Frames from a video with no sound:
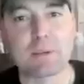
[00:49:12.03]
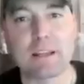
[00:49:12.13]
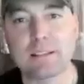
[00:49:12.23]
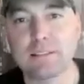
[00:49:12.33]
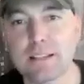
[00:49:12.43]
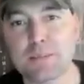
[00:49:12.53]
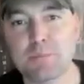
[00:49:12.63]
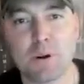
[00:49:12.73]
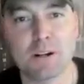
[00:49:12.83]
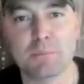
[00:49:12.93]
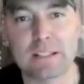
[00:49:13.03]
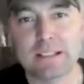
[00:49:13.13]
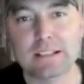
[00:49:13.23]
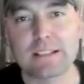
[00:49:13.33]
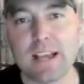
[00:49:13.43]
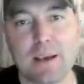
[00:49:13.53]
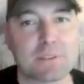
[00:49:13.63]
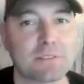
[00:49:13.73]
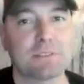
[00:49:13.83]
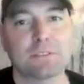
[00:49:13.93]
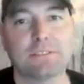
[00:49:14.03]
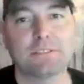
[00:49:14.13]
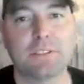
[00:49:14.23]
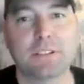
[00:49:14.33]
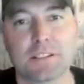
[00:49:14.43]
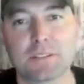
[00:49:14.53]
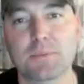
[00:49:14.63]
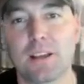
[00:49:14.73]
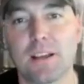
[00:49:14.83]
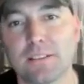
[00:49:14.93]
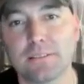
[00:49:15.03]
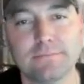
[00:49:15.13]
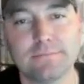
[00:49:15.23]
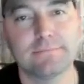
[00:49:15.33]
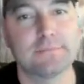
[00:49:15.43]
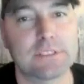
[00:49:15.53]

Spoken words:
out there that's smarter than me that can absolutely figure this one out. So,